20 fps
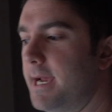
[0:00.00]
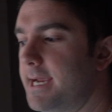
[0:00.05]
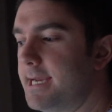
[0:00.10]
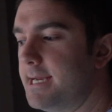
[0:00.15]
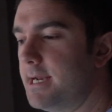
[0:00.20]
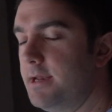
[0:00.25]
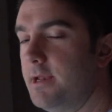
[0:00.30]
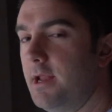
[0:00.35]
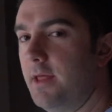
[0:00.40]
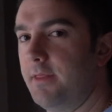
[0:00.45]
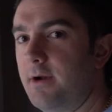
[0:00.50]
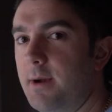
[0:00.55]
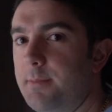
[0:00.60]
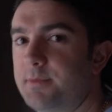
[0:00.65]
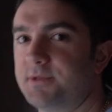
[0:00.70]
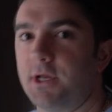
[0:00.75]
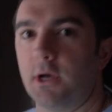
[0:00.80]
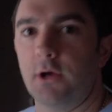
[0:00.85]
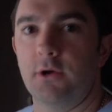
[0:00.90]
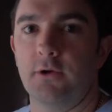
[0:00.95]
a, another
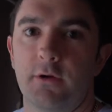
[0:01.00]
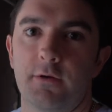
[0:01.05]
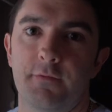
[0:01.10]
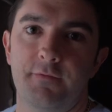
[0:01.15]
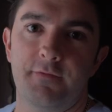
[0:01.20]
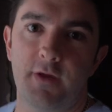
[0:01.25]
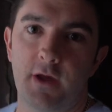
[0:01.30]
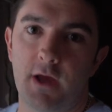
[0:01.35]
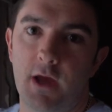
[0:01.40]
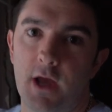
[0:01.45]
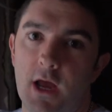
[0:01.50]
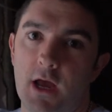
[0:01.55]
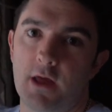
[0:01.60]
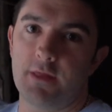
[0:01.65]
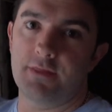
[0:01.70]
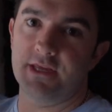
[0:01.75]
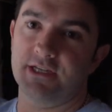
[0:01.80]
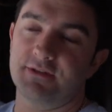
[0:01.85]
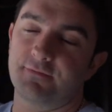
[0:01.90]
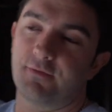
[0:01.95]
episode of
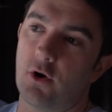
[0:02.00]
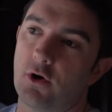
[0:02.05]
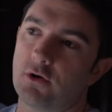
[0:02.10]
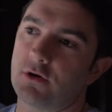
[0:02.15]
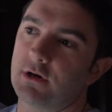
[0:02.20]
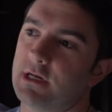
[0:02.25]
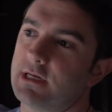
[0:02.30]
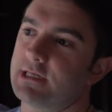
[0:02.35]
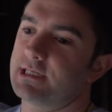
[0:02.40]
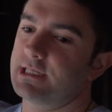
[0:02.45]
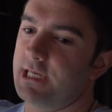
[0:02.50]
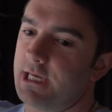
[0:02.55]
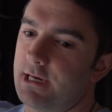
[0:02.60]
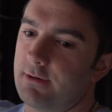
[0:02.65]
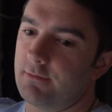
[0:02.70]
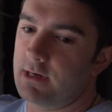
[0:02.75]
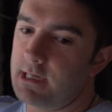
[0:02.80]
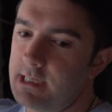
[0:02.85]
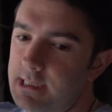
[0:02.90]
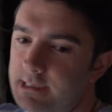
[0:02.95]
uh, this vlog
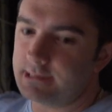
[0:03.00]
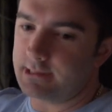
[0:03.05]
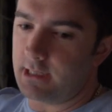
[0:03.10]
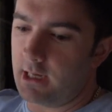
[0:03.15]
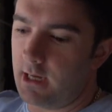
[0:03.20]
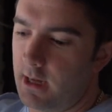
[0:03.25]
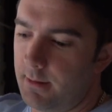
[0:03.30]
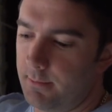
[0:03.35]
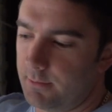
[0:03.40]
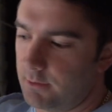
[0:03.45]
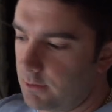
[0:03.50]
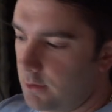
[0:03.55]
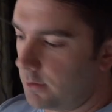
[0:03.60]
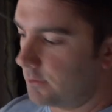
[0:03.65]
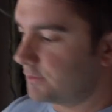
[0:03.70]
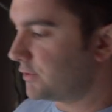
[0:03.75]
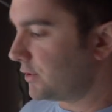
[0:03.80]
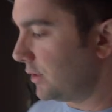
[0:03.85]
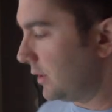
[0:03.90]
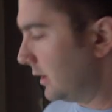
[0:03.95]
series. Um, I'm going
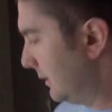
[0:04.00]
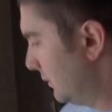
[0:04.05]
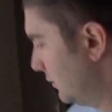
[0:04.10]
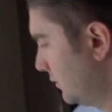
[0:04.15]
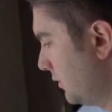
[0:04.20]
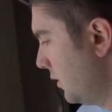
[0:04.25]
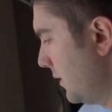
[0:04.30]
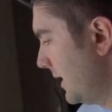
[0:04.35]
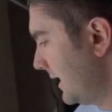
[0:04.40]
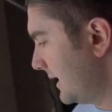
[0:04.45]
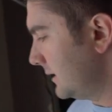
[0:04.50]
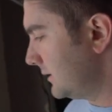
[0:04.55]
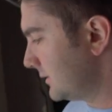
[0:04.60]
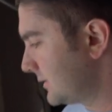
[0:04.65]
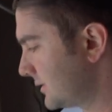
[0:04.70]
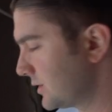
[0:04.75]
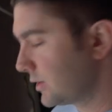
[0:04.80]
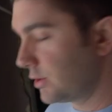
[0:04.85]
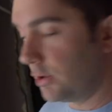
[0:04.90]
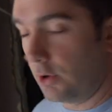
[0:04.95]
to do a little quick
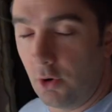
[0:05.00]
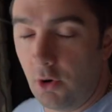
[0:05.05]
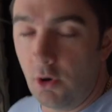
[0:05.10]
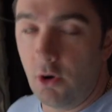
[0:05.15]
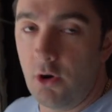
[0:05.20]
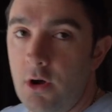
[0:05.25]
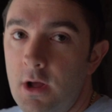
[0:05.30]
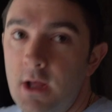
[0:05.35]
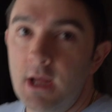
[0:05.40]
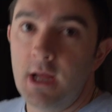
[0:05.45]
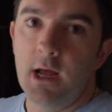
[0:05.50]
tour.